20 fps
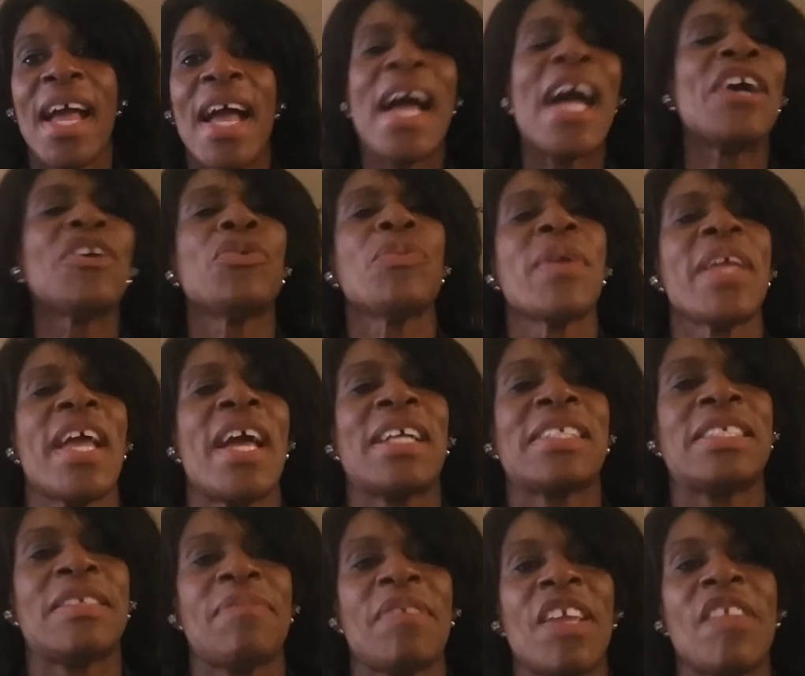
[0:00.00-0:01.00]
How do we
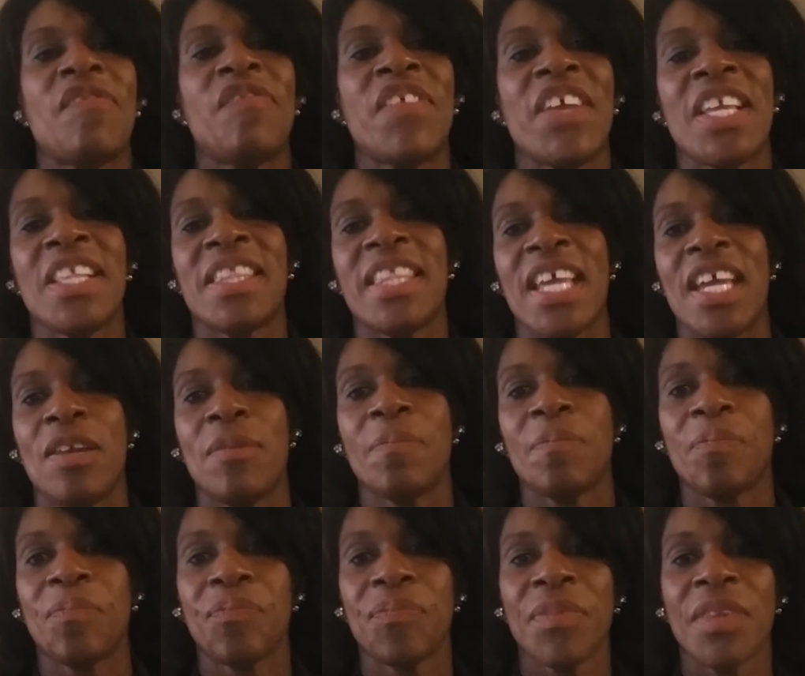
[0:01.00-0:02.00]
activate faith then?
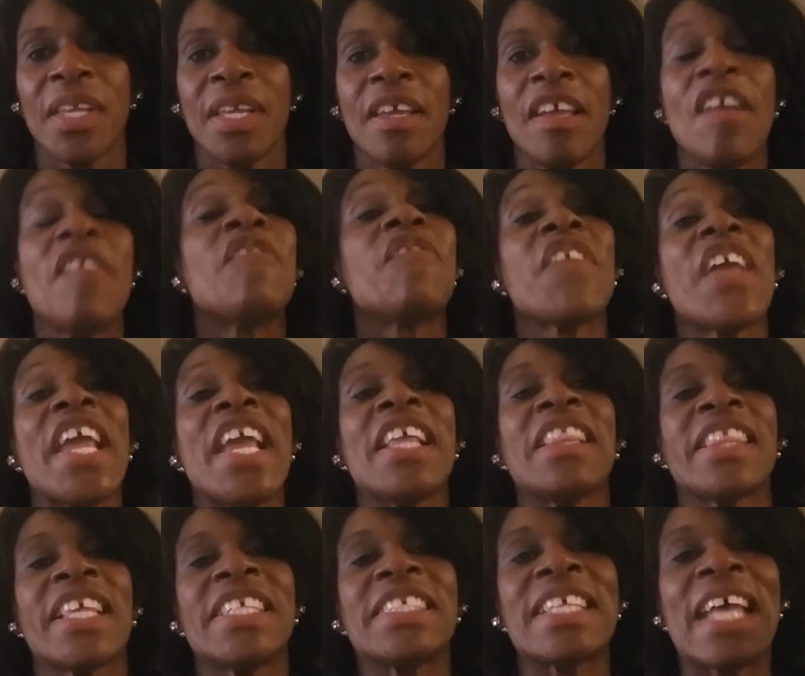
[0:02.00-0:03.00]

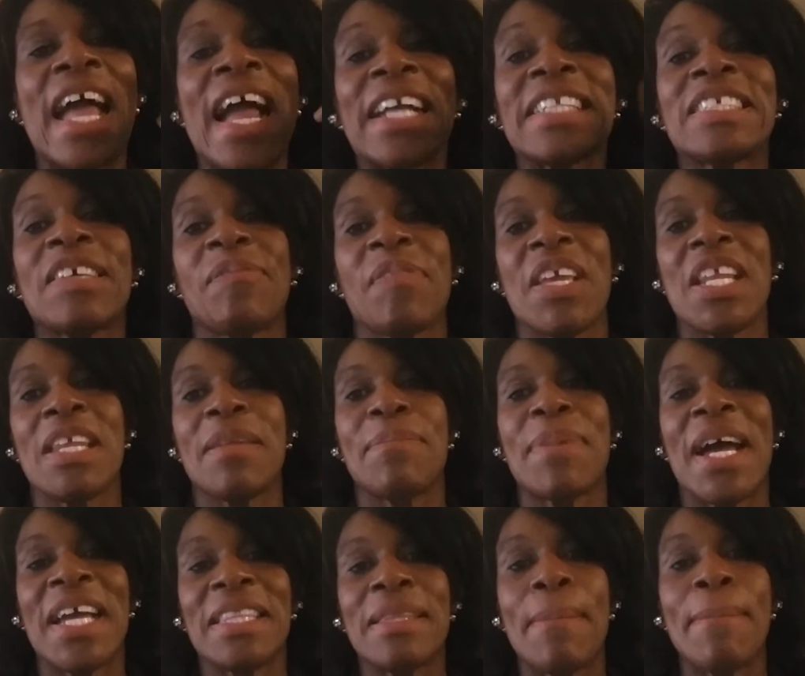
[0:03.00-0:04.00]
Faith is activated
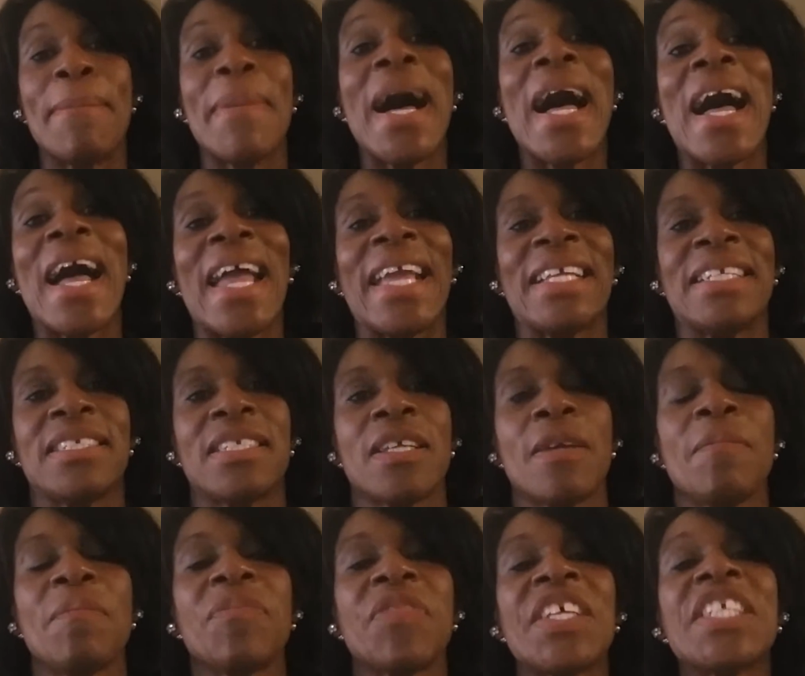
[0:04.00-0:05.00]
by the mind.
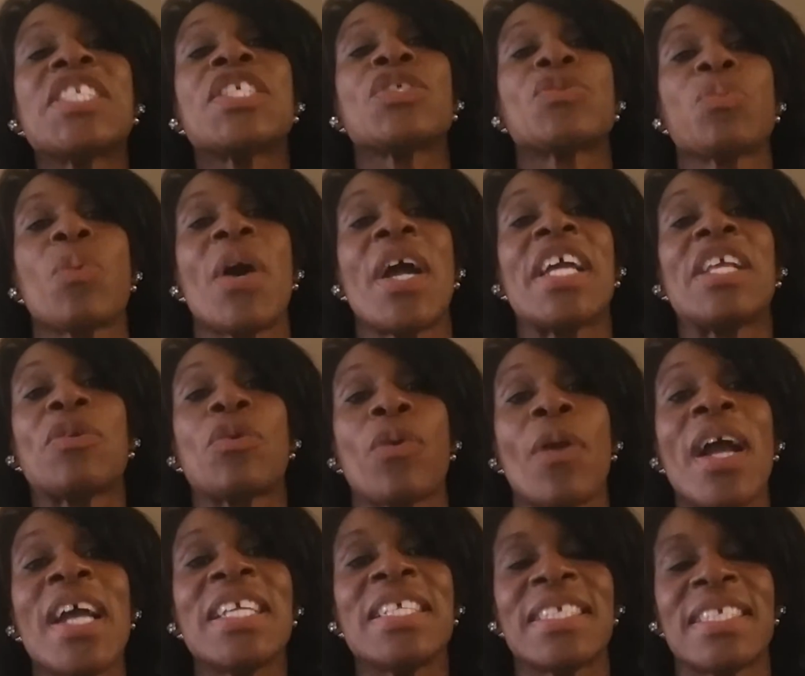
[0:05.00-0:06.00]
This is why
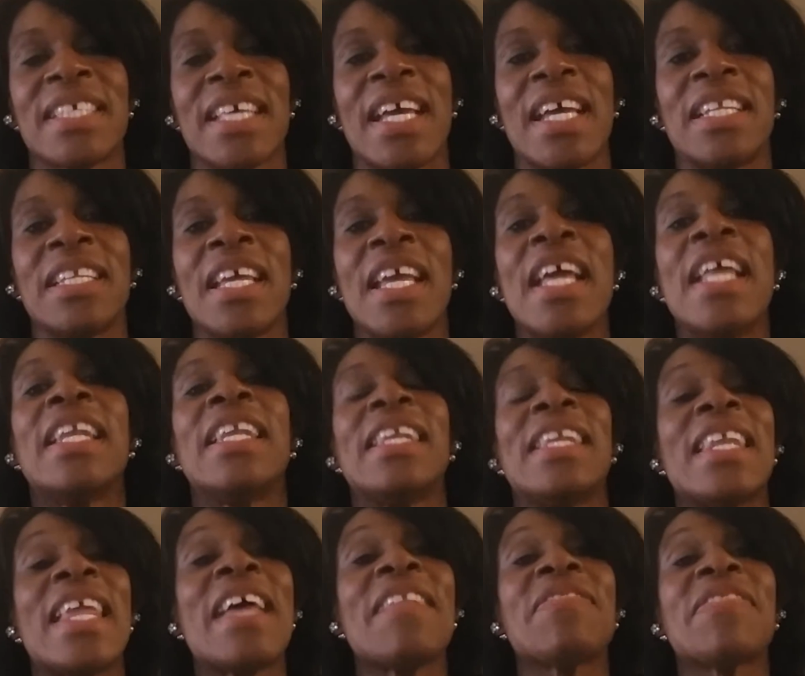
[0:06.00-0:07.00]
Christ said,
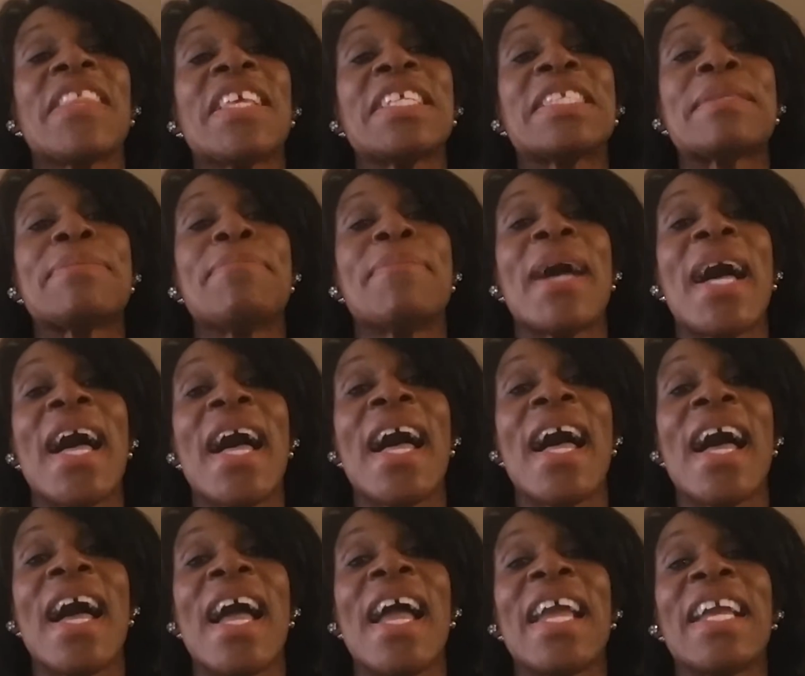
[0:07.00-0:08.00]
Let this
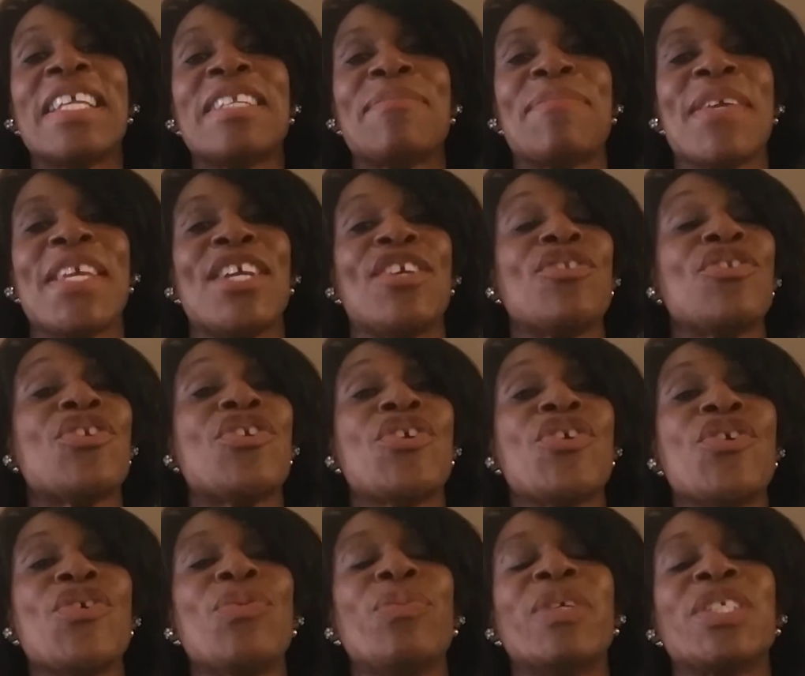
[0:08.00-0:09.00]
mind be in
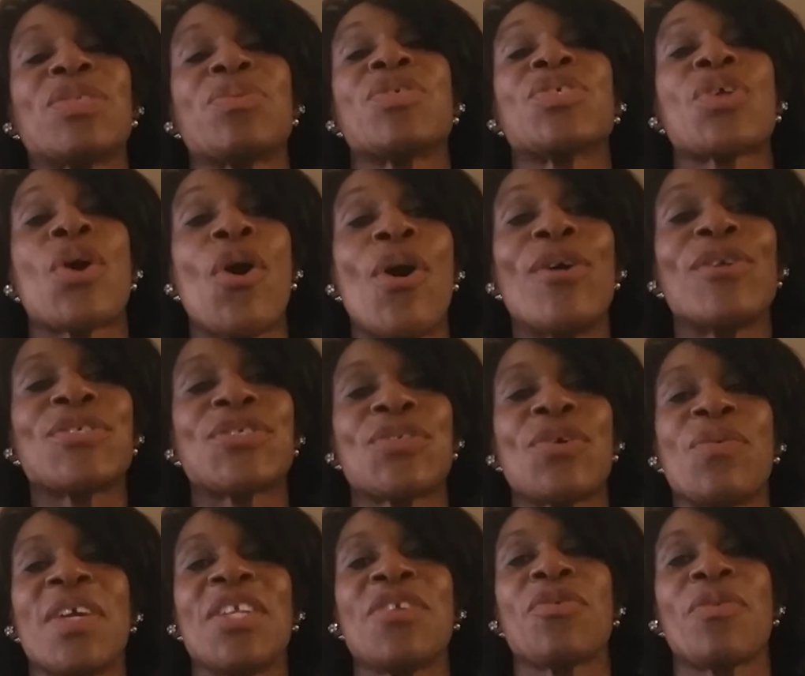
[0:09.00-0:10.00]
you, which was
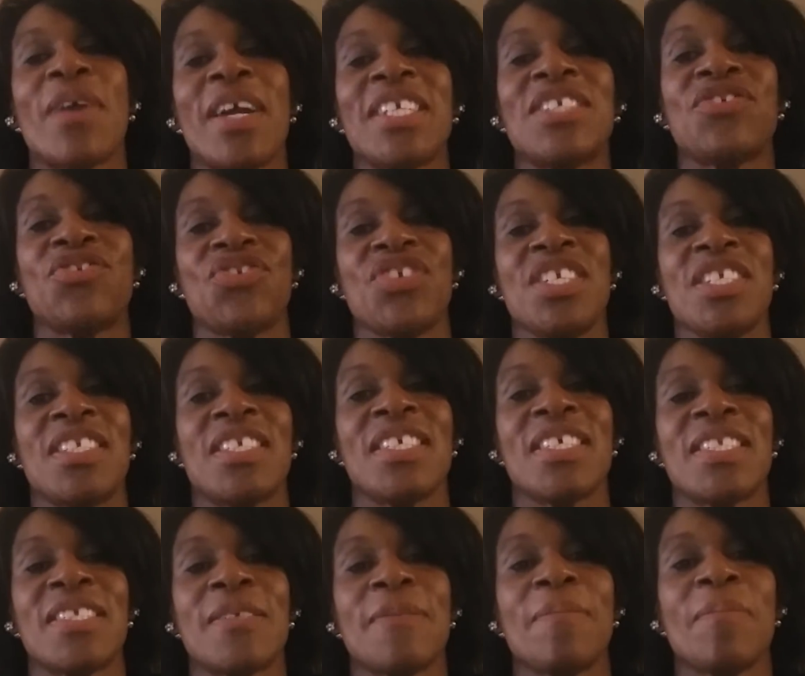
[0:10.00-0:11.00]
also in Christ
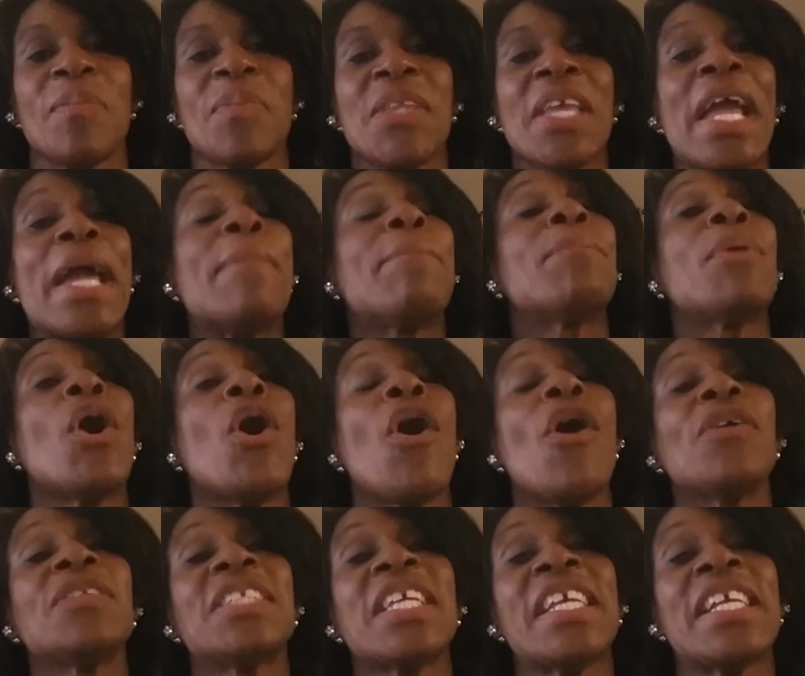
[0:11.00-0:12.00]
Jesus. And
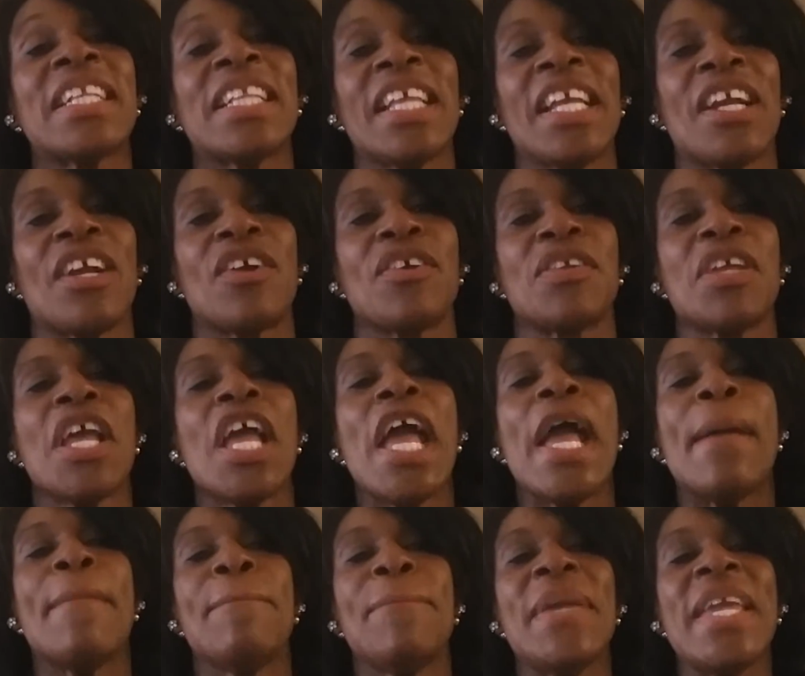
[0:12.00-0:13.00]
Paul declared,
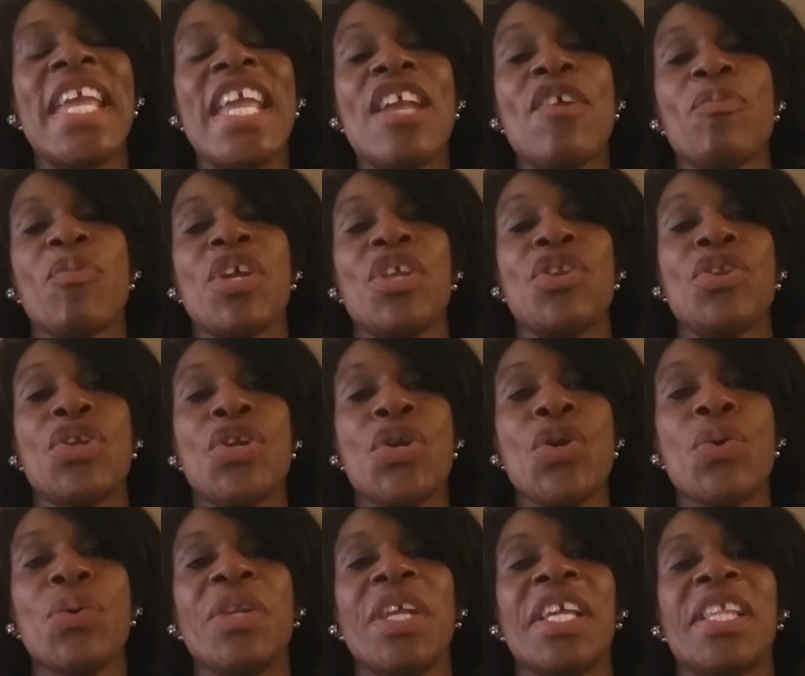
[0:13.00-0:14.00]
Be
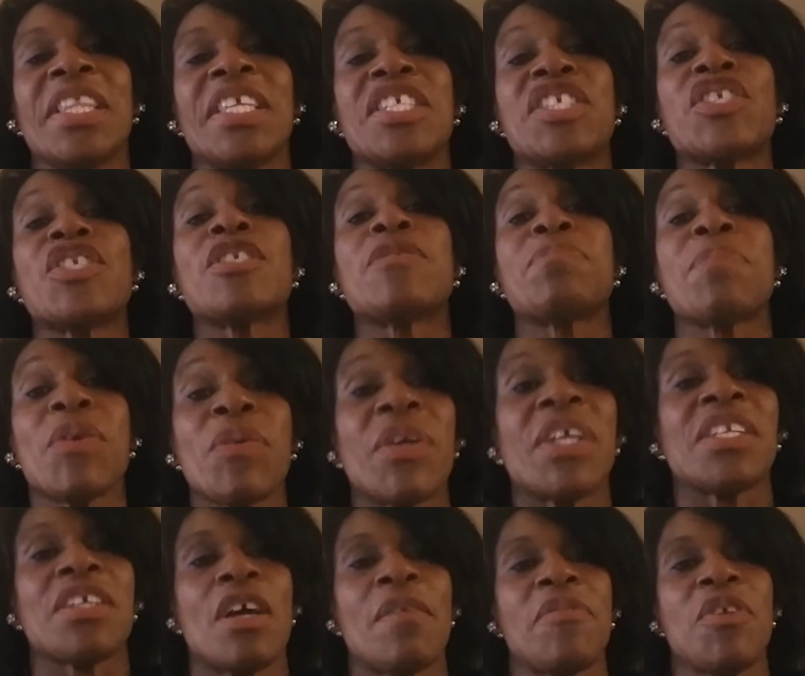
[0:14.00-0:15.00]
renewed in the
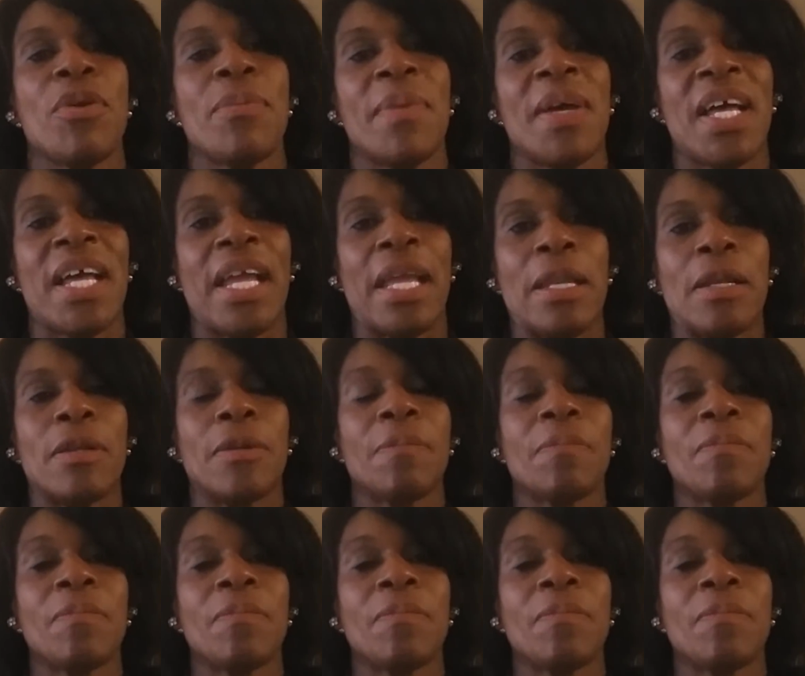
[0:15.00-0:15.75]
spirit of your mind.